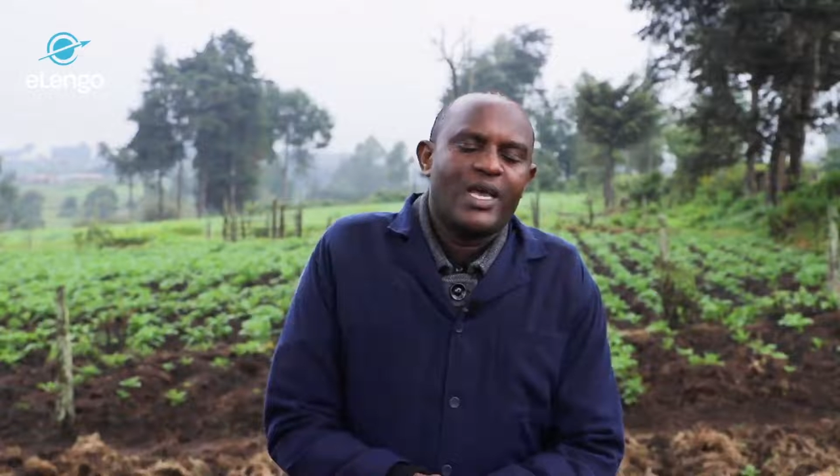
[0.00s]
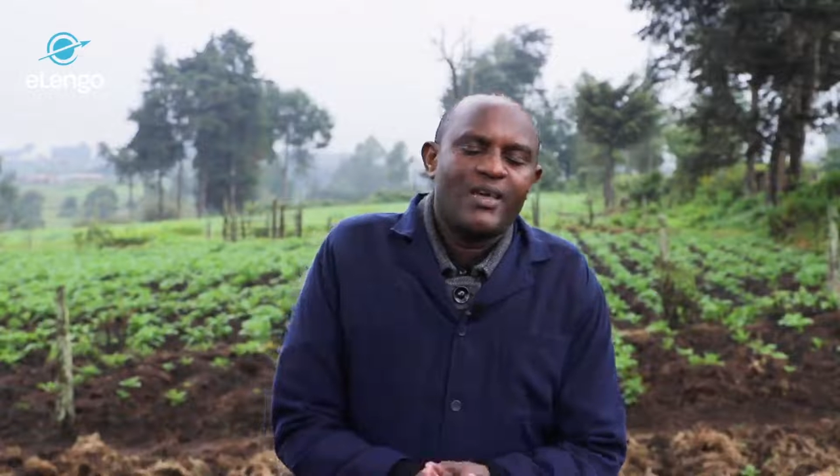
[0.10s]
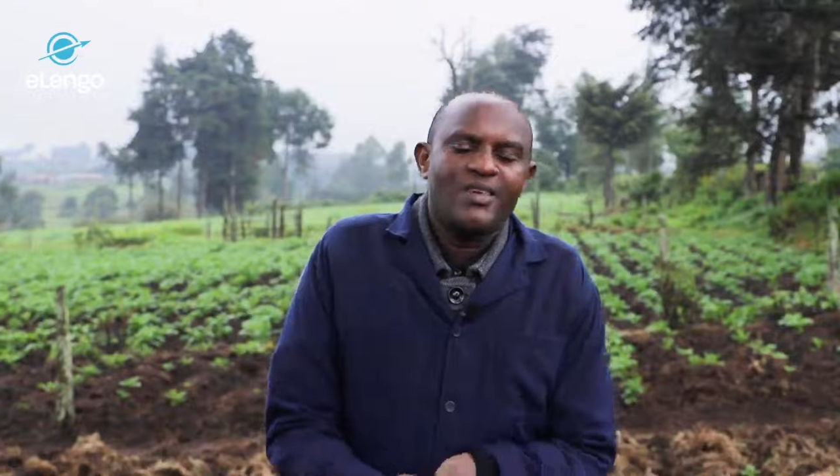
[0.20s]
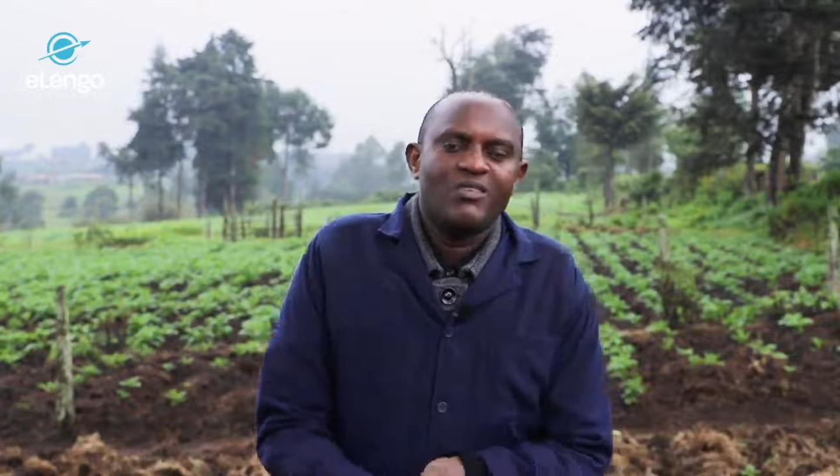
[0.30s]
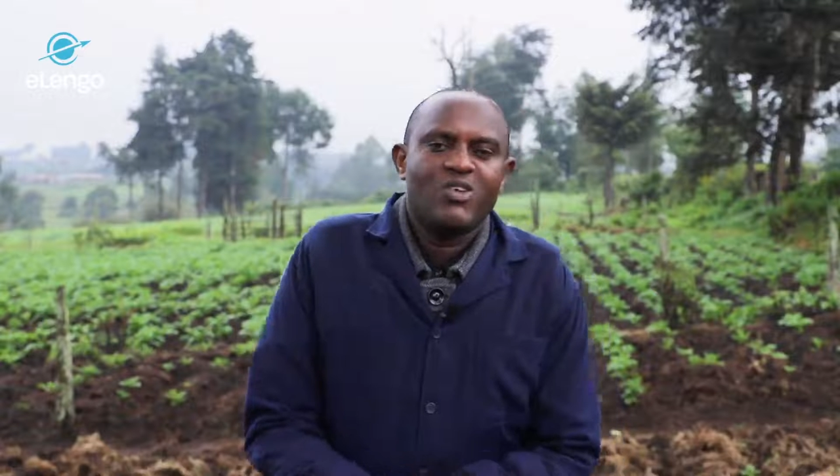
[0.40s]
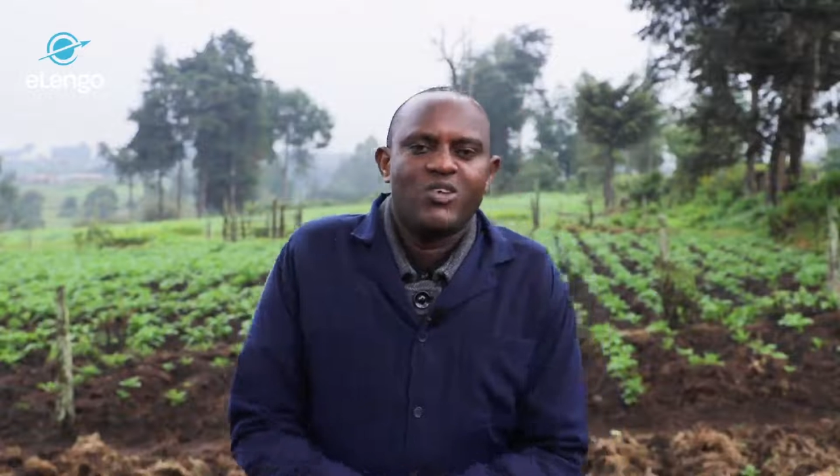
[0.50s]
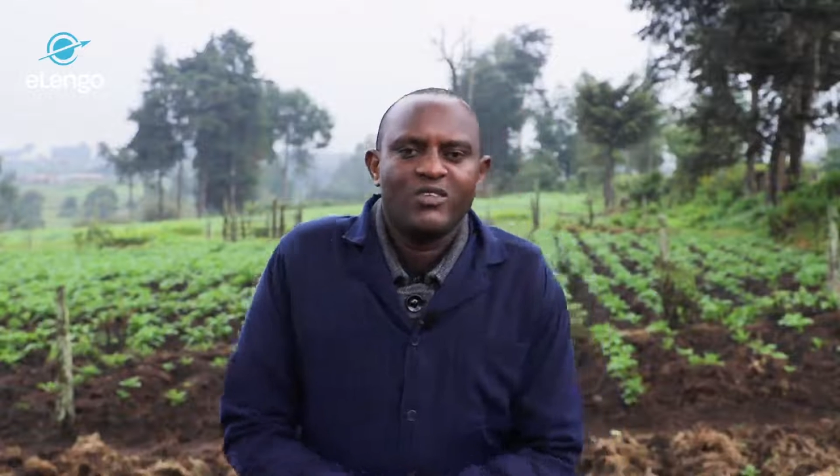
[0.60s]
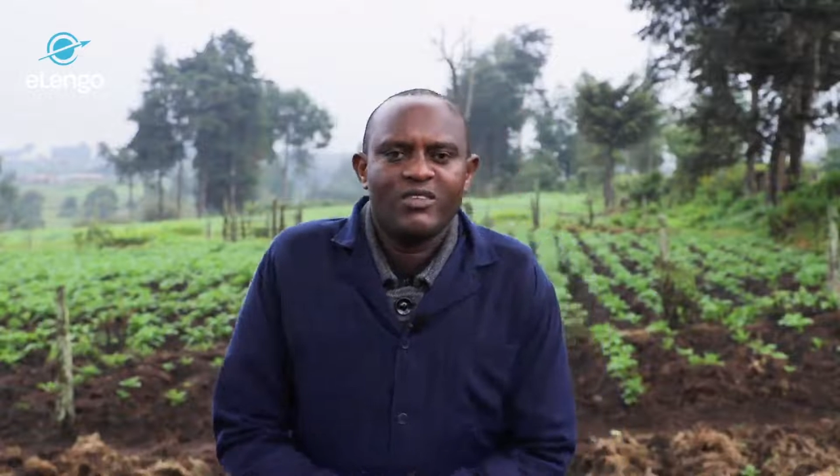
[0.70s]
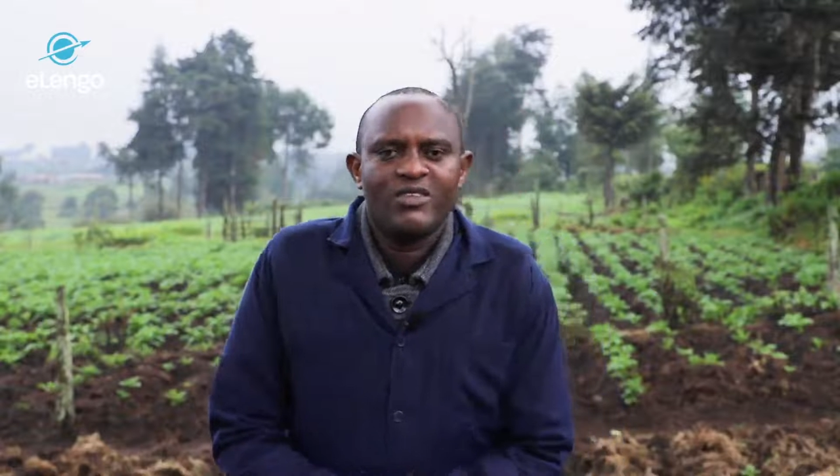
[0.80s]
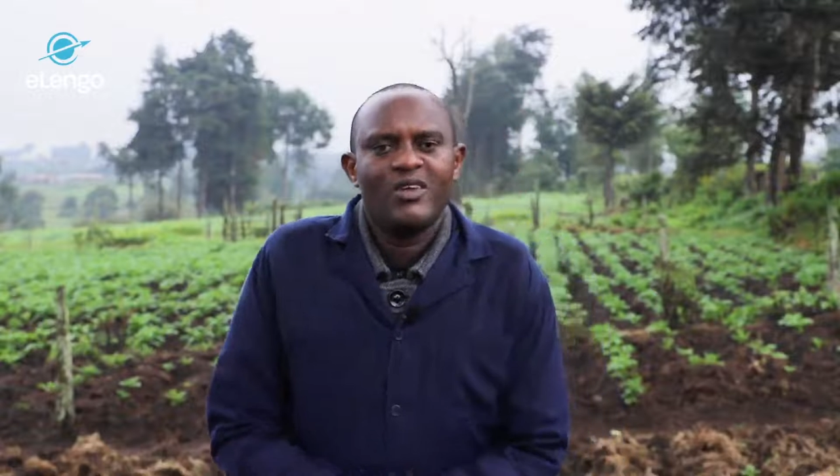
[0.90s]
In this
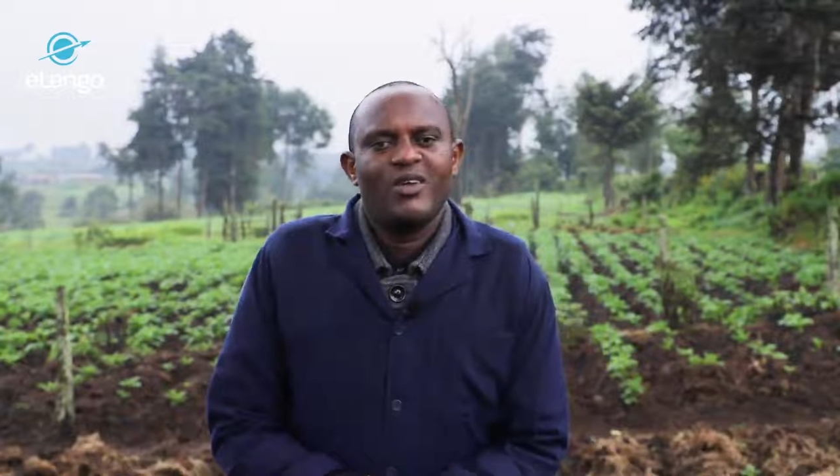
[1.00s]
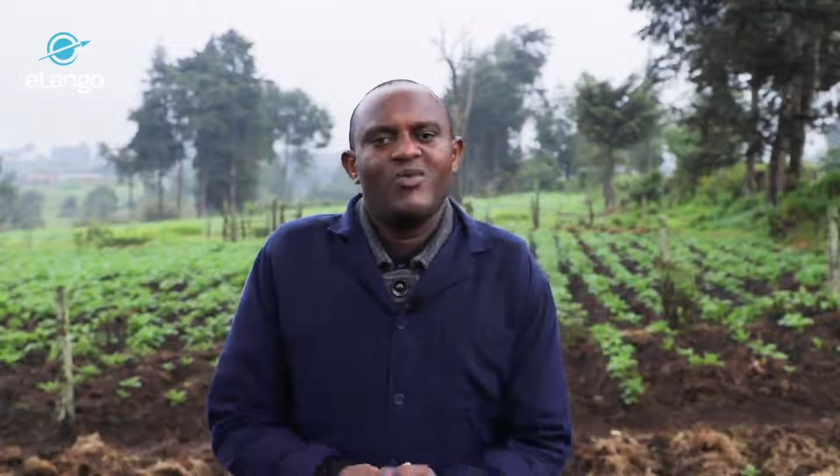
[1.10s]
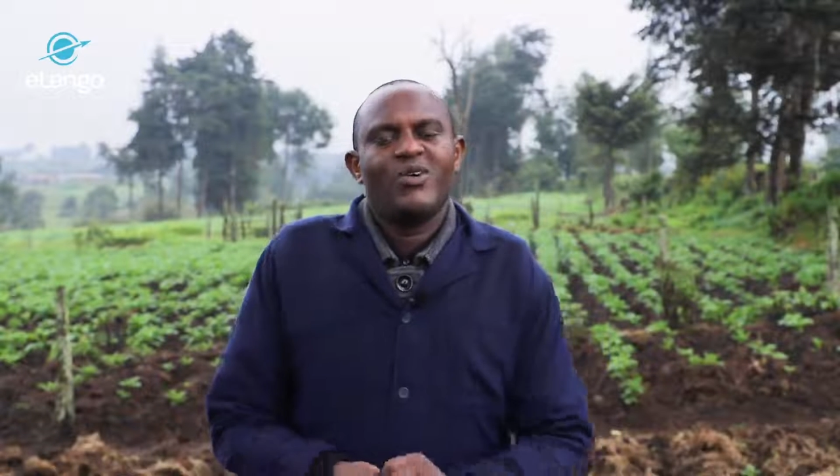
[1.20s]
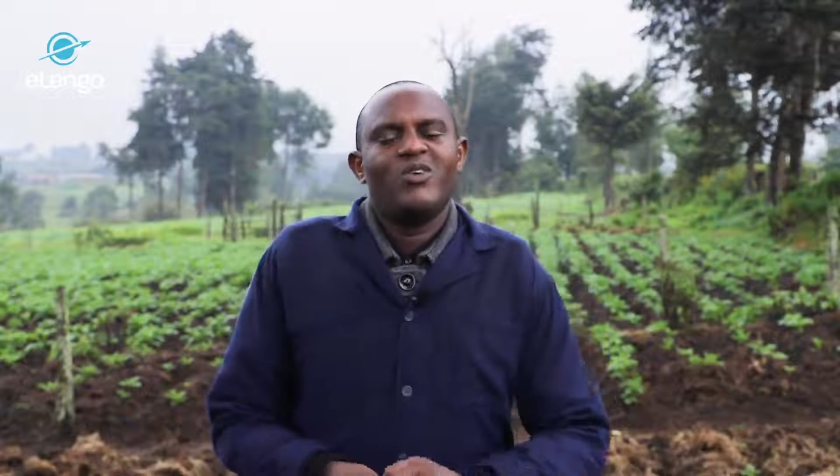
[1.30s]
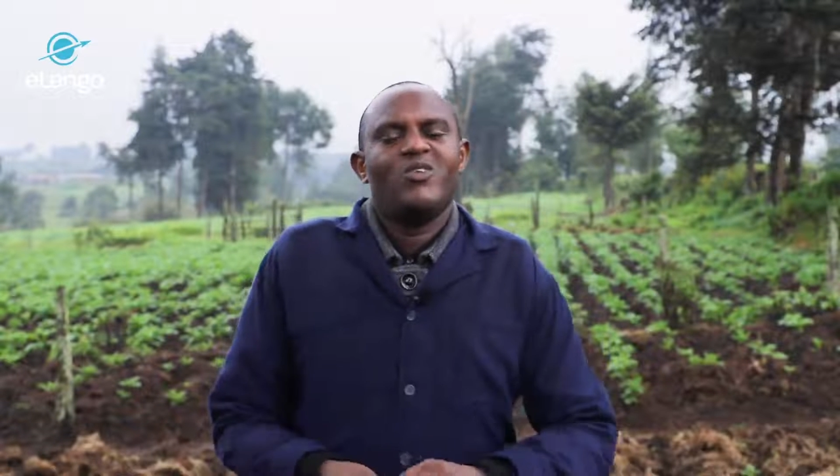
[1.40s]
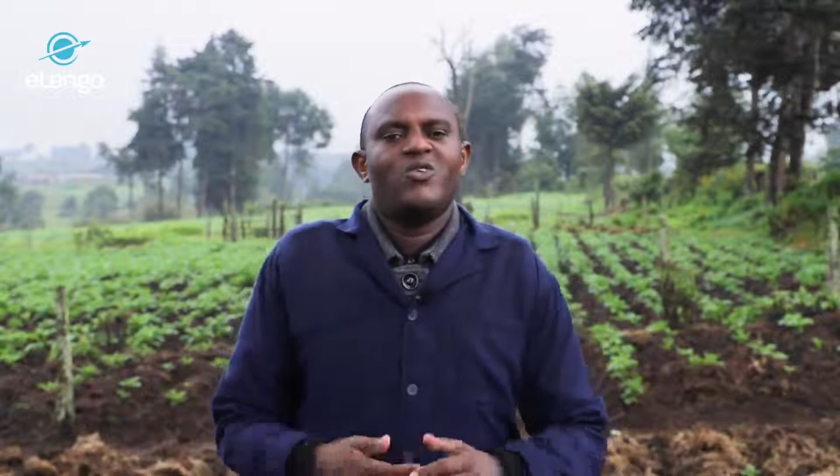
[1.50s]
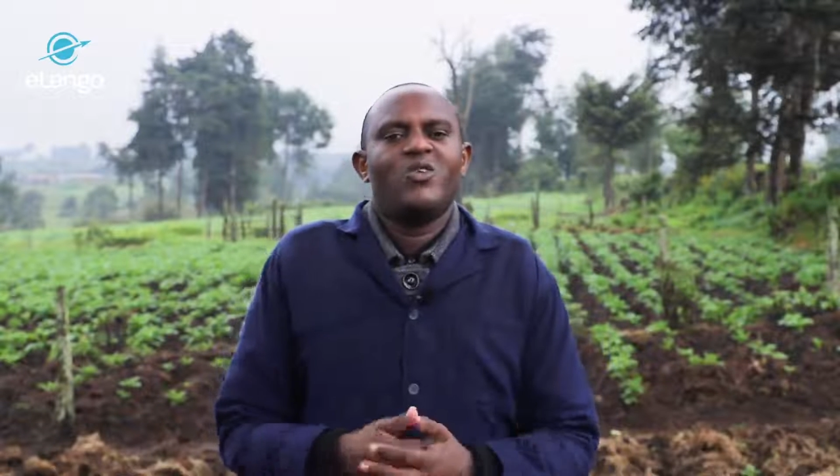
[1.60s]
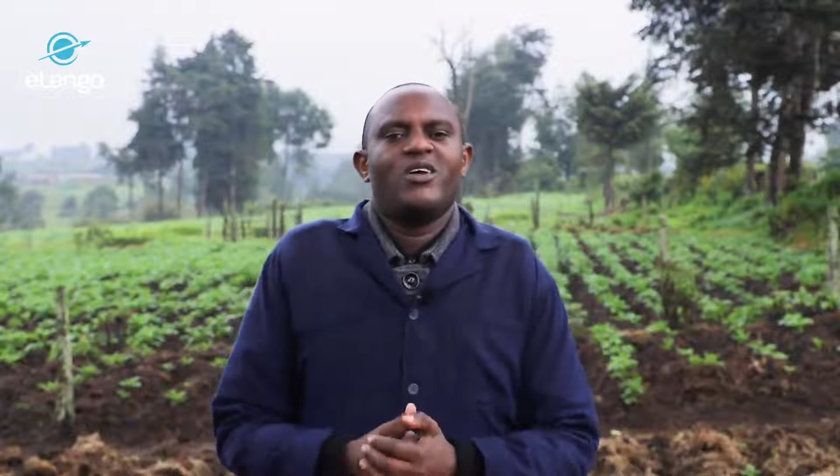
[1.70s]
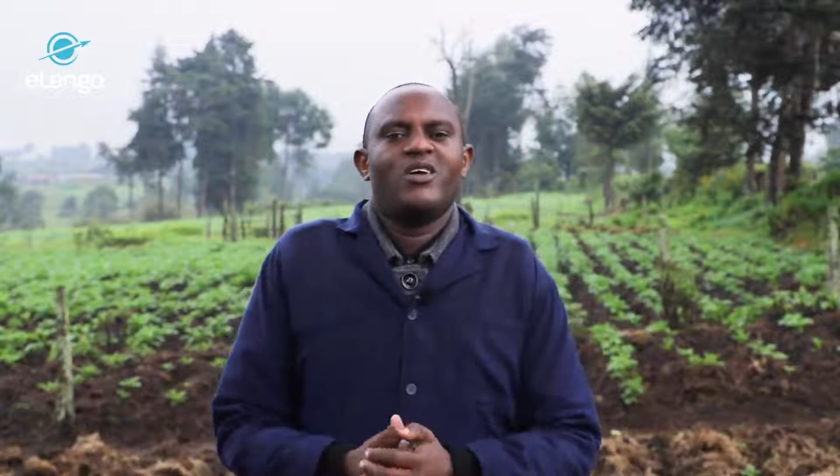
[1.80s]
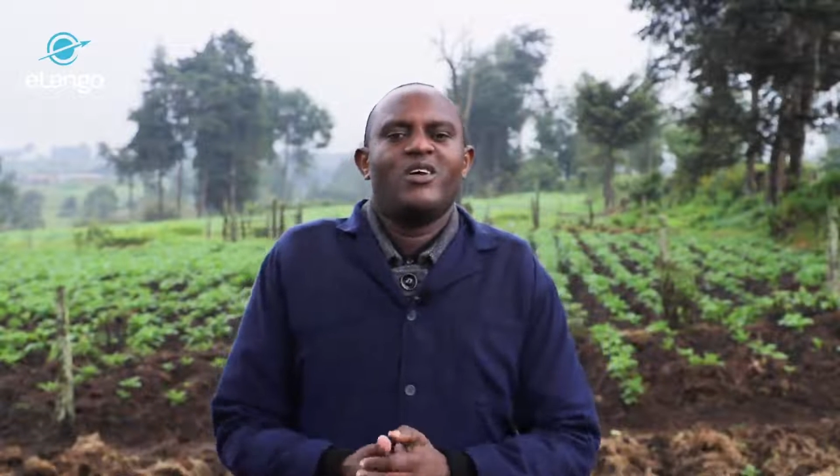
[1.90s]
course, we are going to
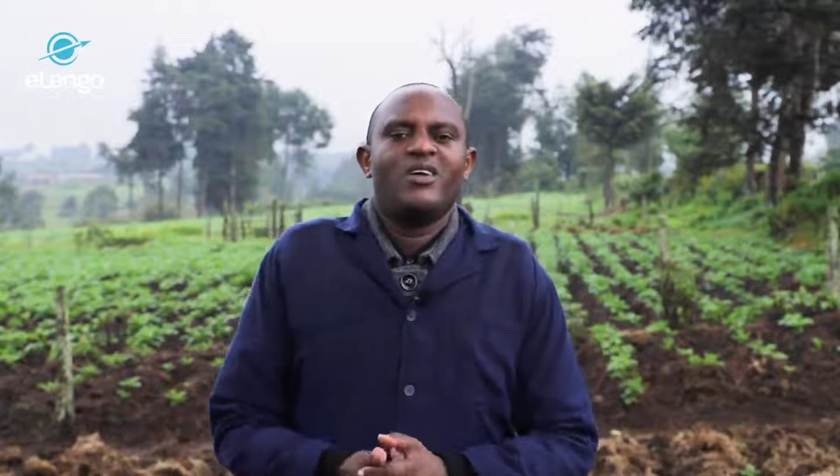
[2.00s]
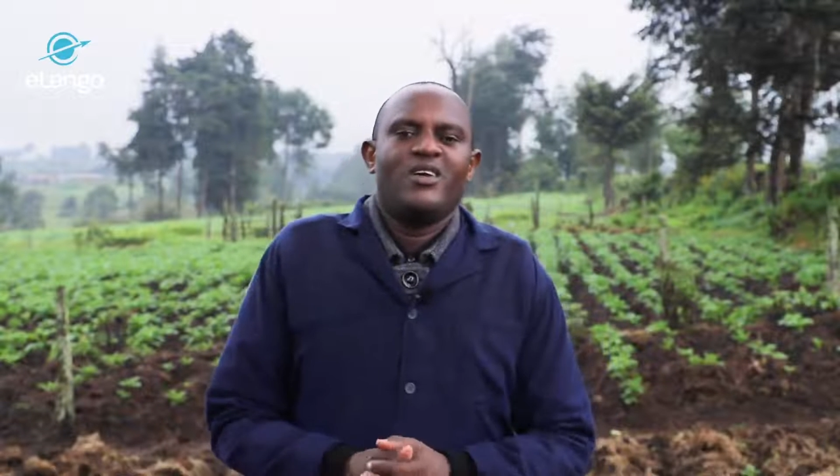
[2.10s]
look